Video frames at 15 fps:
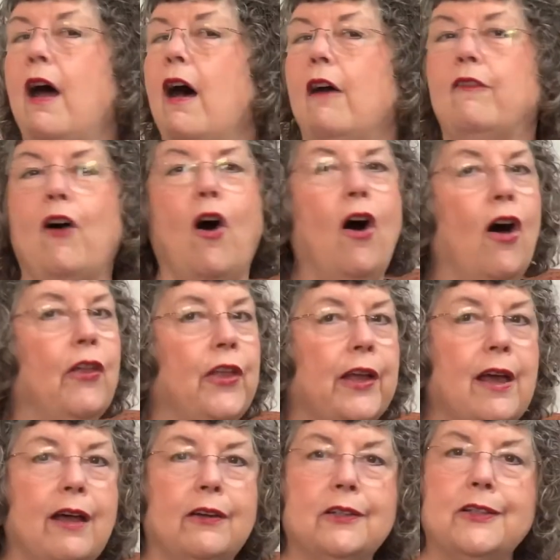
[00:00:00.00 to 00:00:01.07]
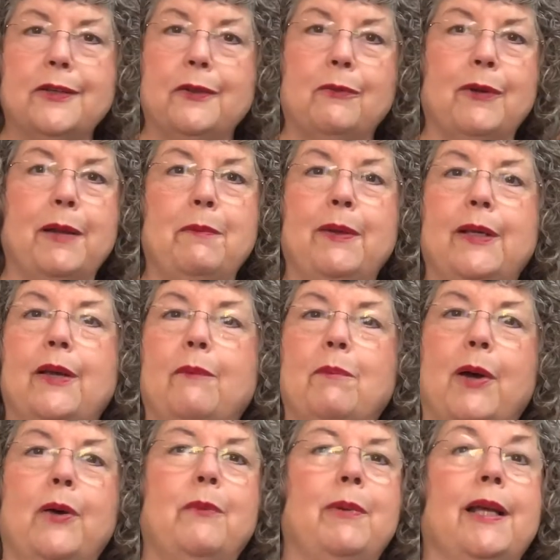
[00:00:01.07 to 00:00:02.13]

of all the colors of the rainbow,